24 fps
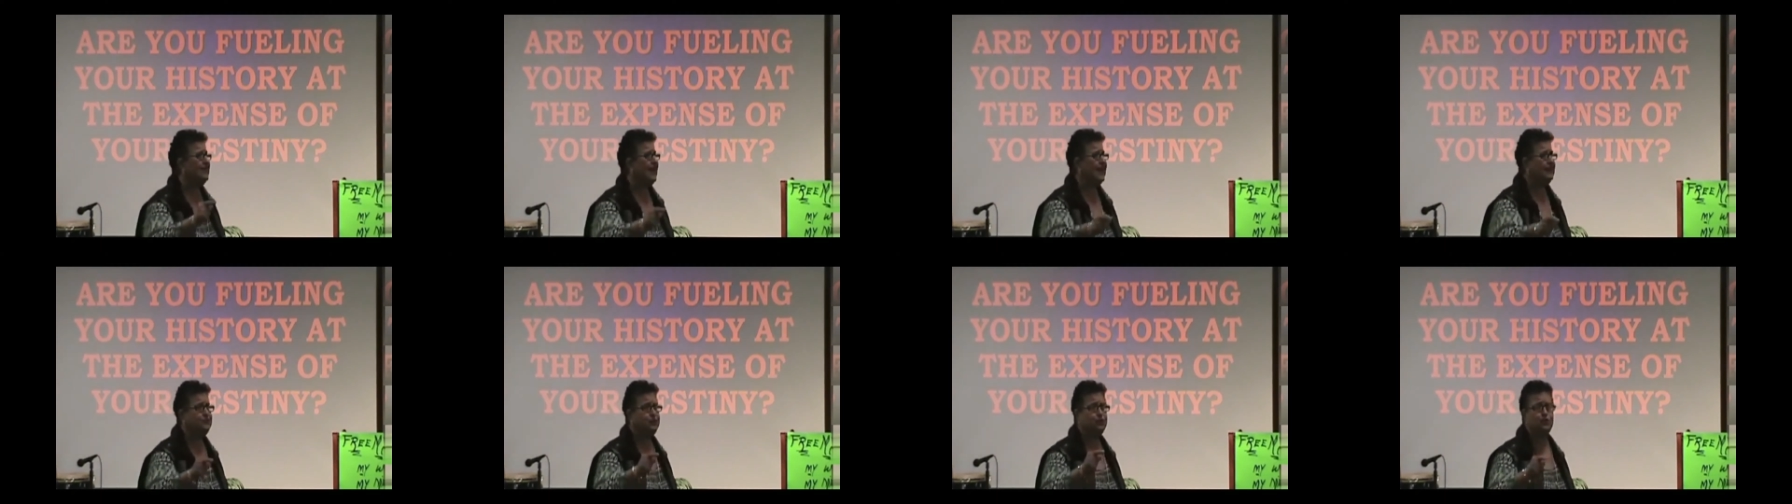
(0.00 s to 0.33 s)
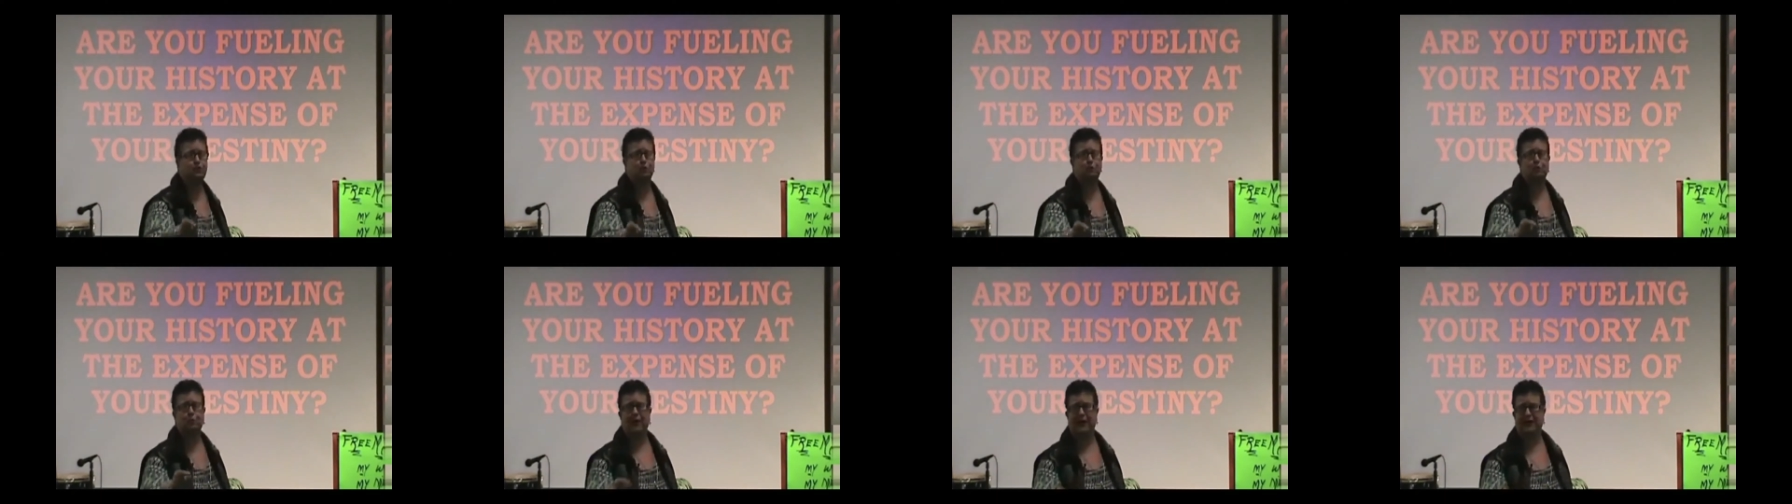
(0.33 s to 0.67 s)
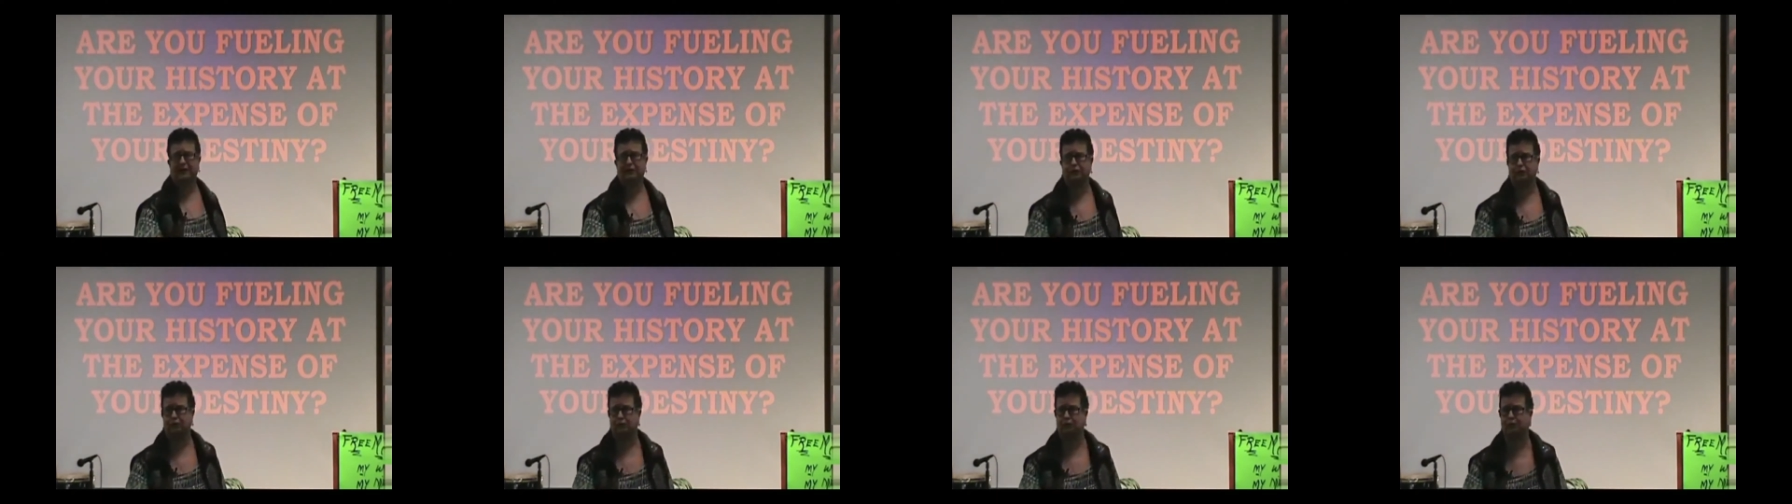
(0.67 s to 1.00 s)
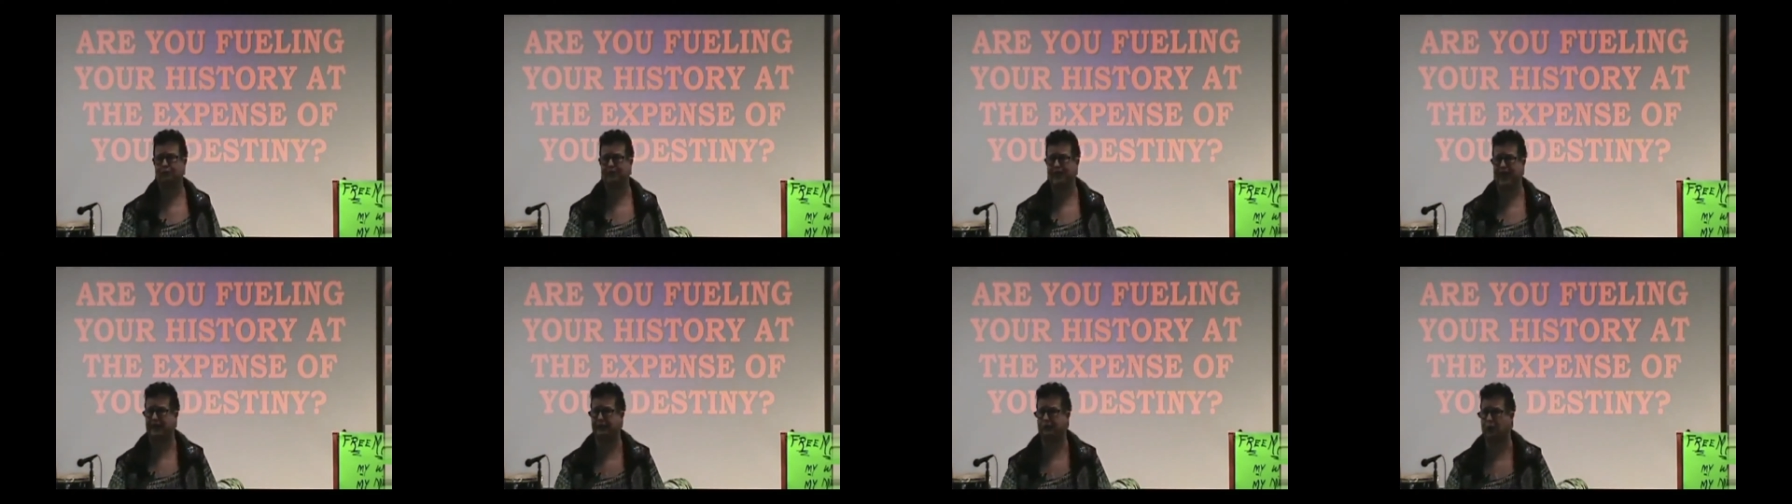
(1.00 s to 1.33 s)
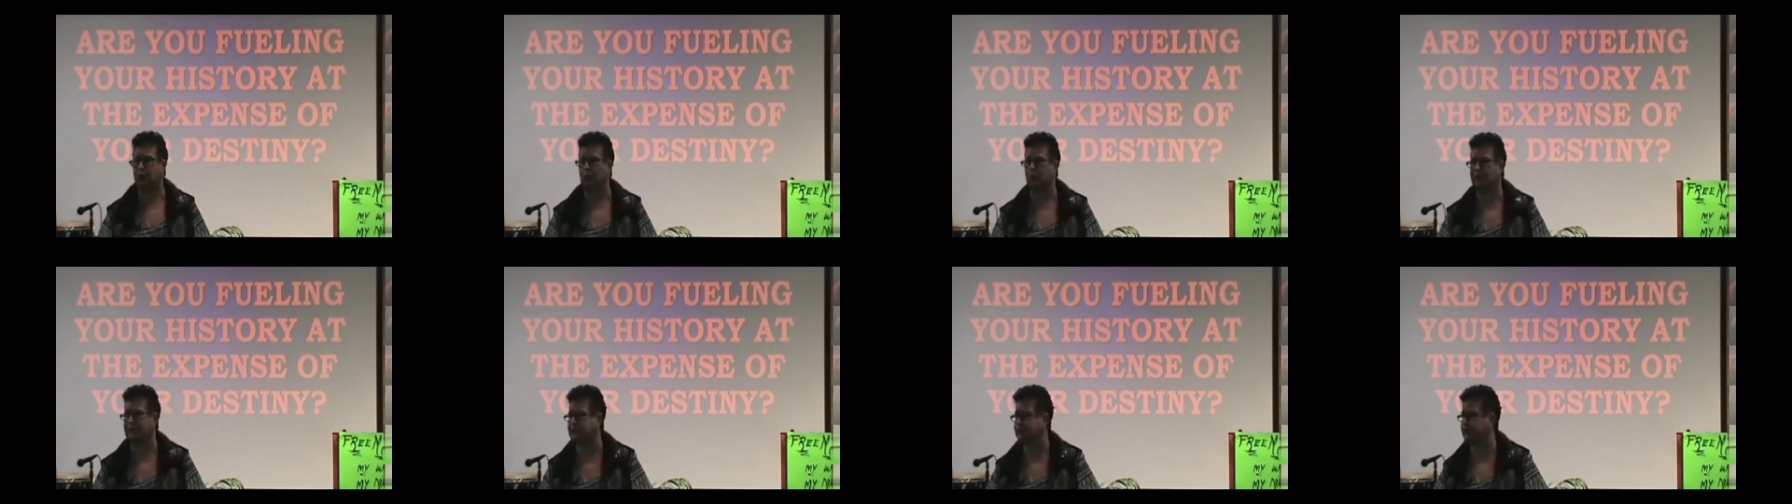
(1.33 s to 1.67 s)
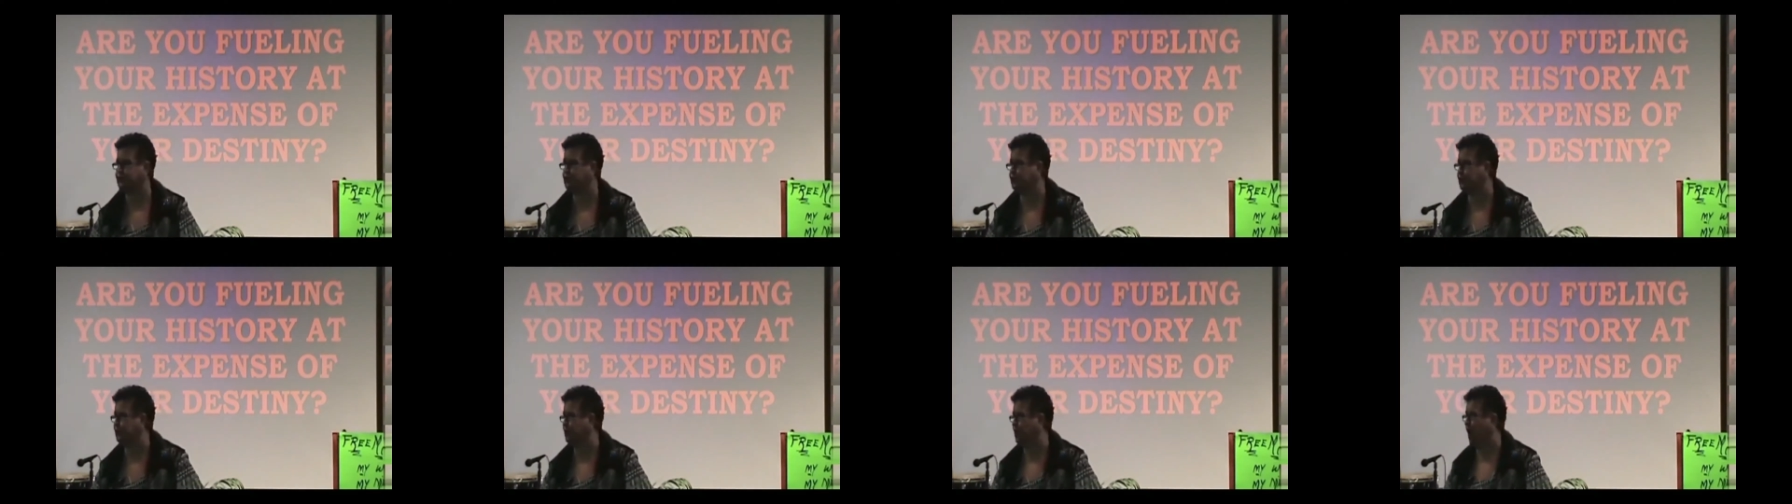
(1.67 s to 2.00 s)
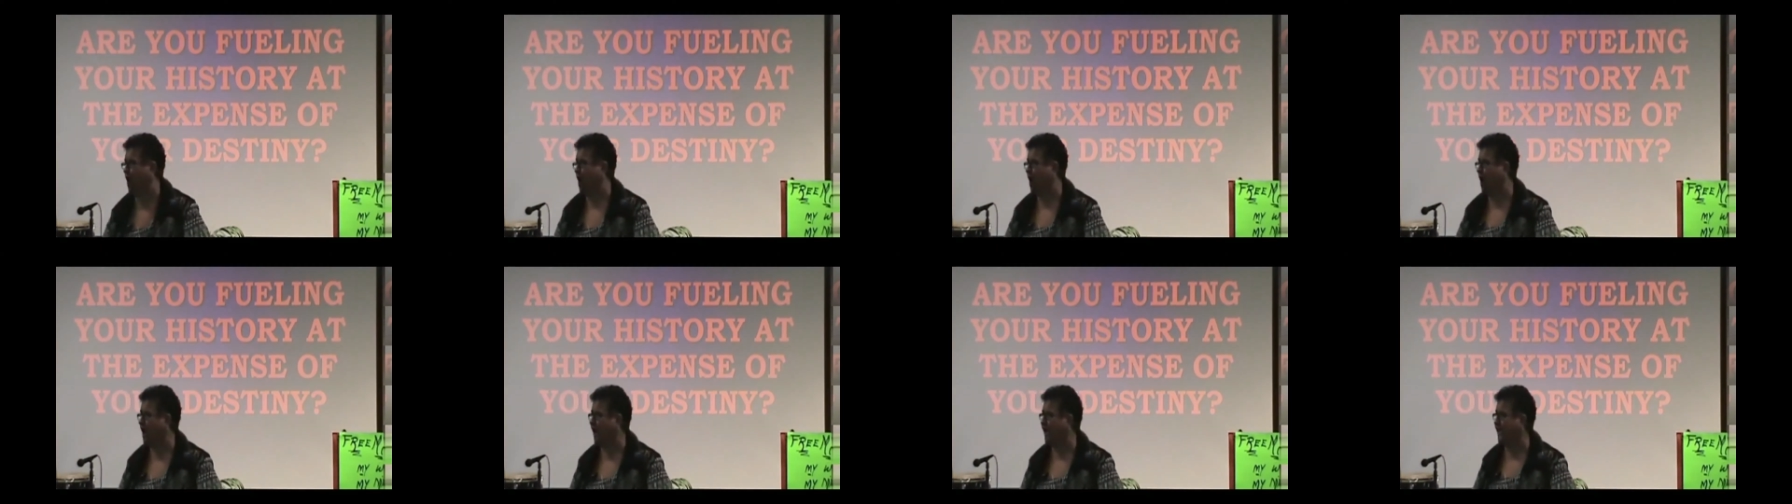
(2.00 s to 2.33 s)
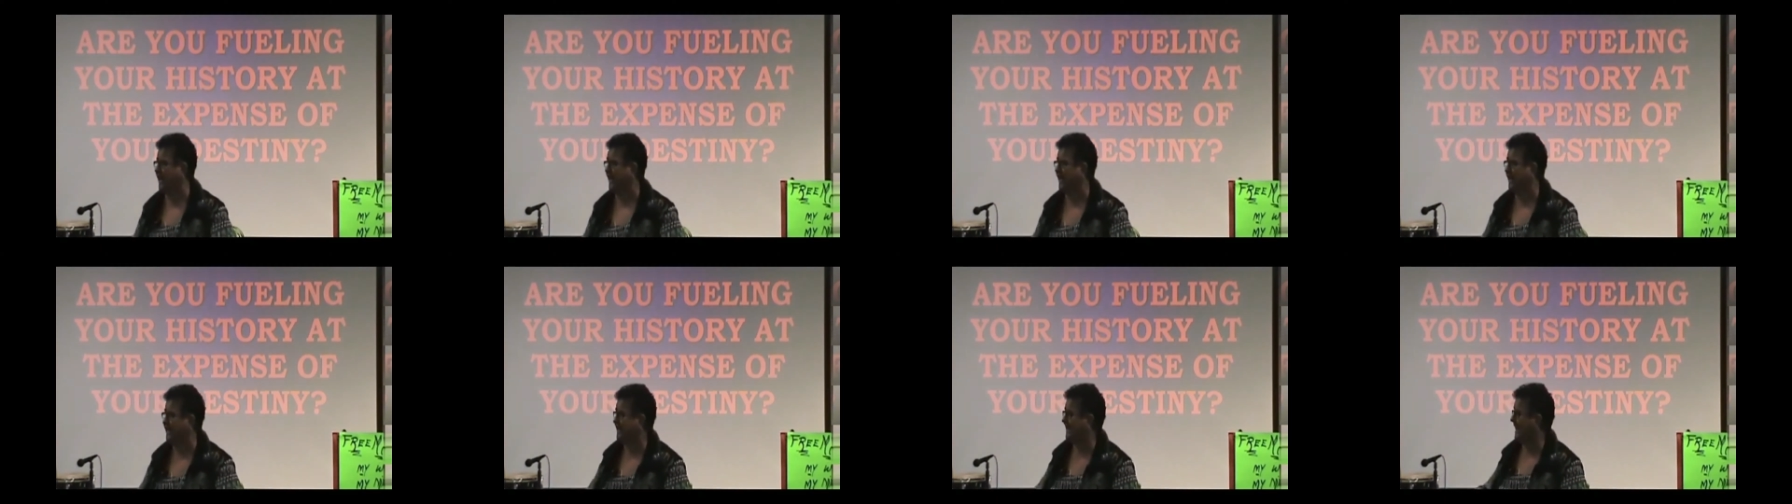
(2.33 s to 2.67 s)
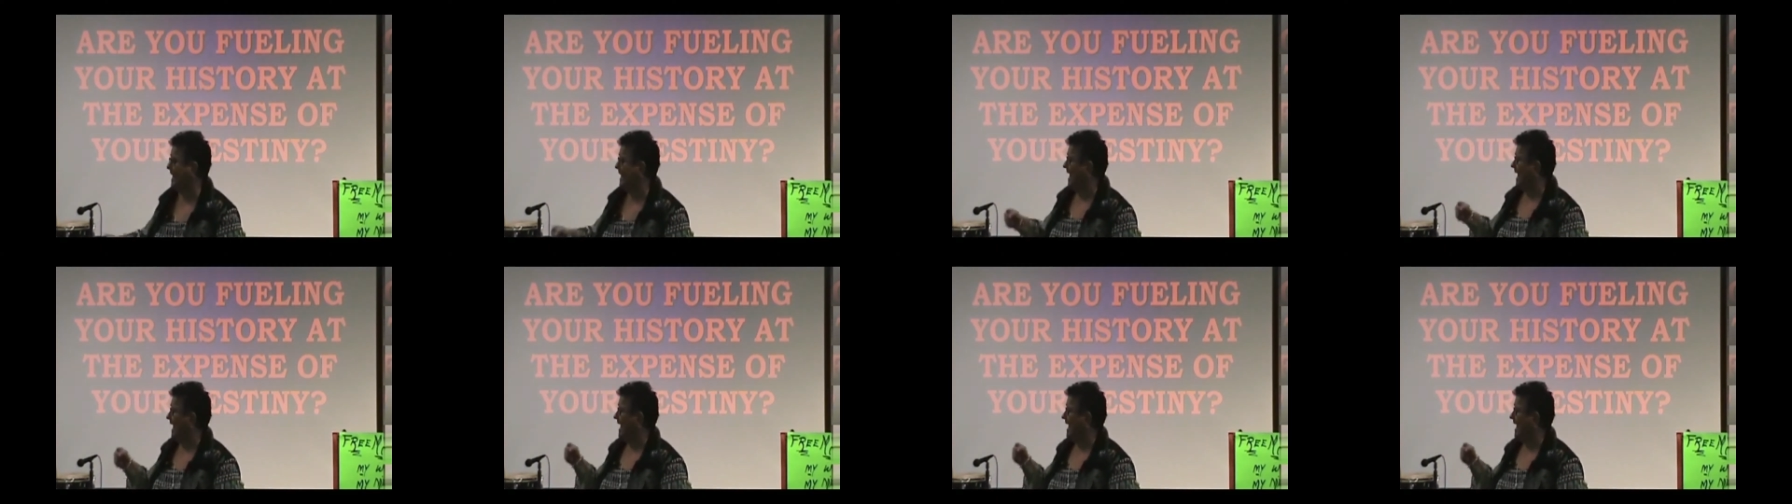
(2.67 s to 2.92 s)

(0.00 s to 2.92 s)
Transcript: that you went through that caused you heartache